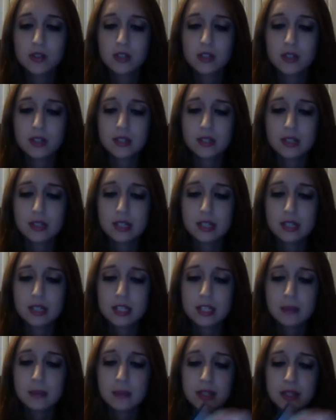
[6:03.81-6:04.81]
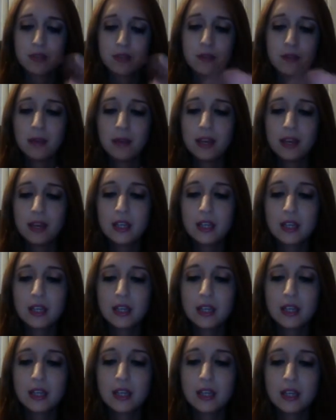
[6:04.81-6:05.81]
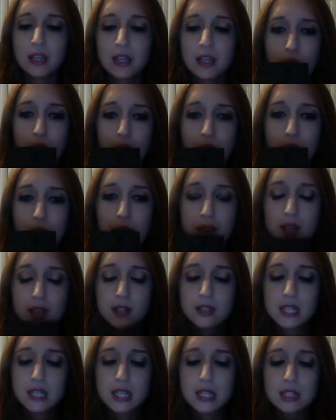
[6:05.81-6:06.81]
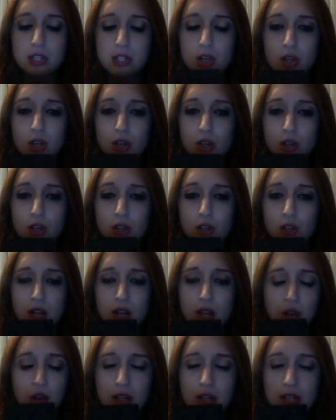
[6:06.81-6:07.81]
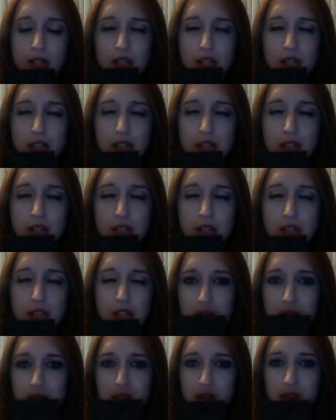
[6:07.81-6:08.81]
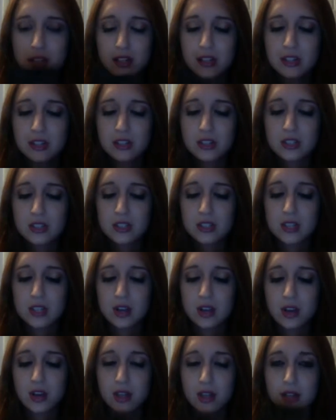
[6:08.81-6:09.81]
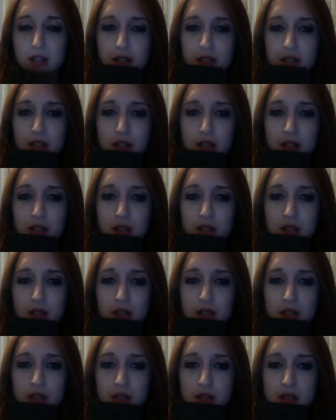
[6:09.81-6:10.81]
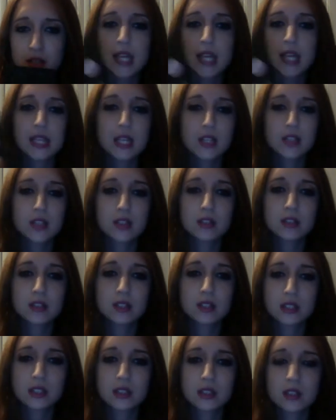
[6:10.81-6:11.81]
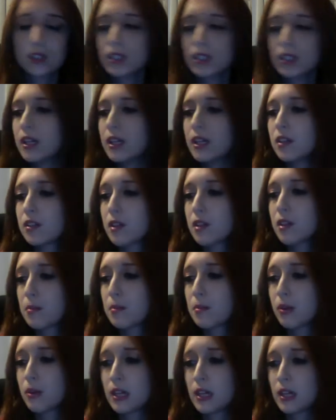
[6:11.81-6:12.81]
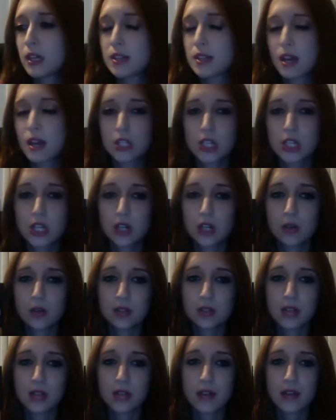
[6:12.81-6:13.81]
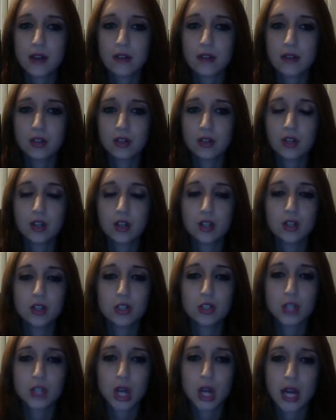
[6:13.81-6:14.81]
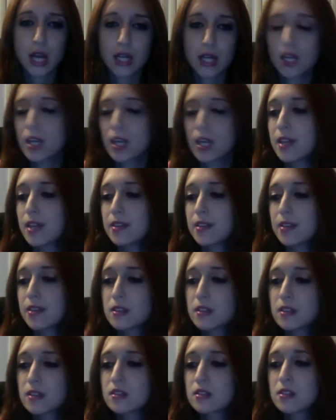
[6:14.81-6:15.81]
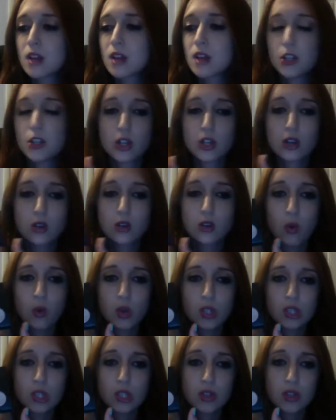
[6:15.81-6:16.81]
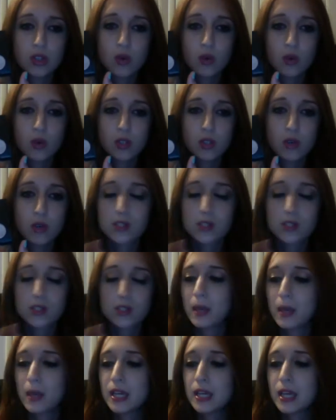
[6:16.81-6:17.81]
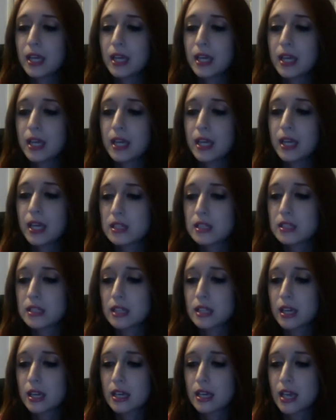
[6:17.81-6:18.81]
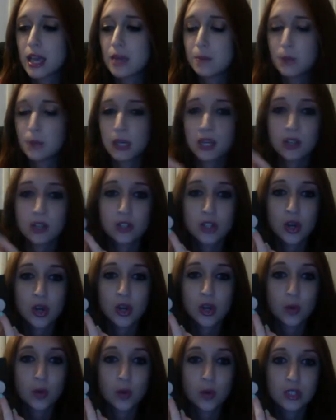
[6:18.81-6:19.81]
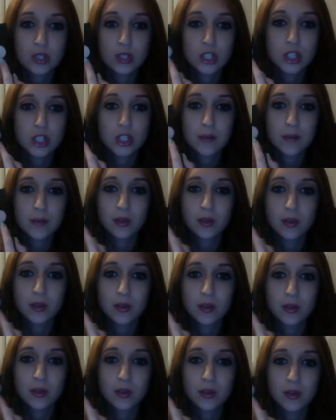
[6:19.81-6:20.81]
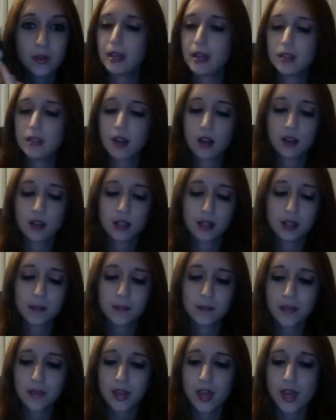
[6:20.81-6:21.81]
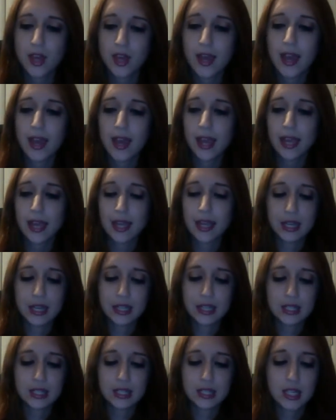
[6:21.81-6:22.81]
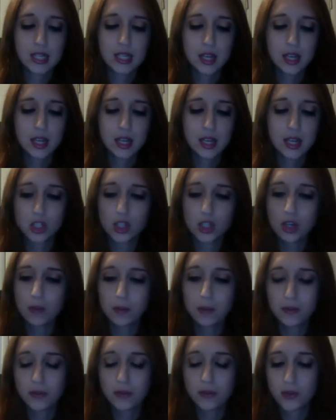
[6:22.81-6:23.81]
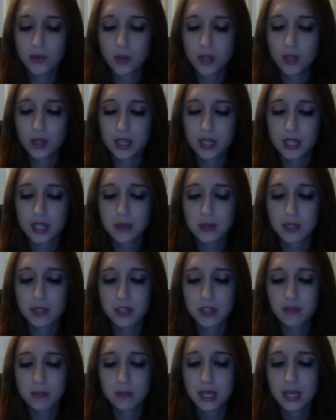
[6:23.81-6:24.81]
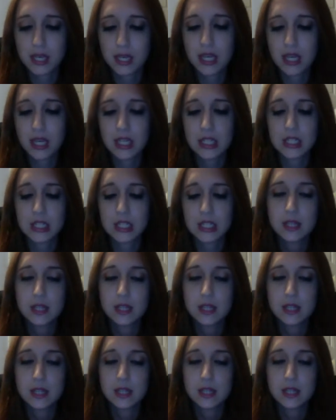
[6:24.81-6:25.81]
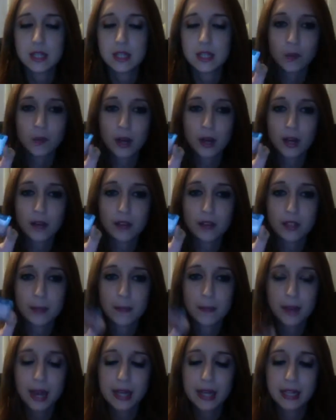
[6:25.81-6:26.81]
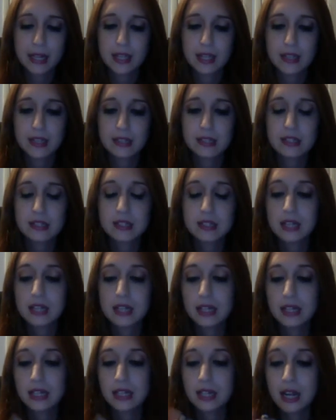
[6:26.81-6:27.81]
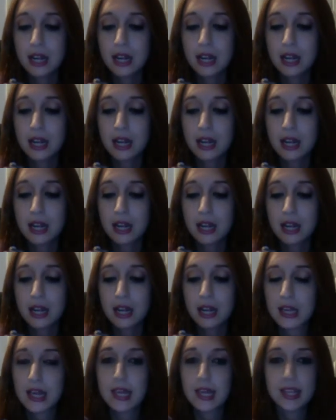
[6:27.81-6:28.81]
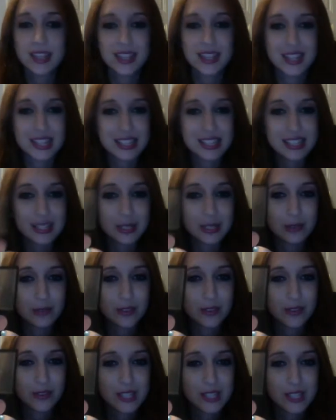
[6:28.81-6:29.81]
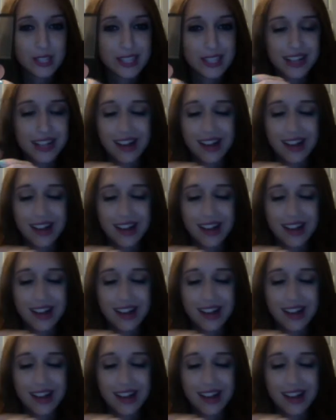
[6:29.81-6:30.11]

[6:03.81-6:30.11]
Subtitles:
This is Expensive Pink, and this is not Grand Entrance. I almost said Grand Entrance. All That Glitters. These are literally the prettiest eyeshadows I've ever tried. This is such a gorgeous gold-toned pink, and this is like a pink-toned shimmery champagne color. And the dupe for the Expensive Pink is Wet n Wild Penny. This is 99 cents. This is $15.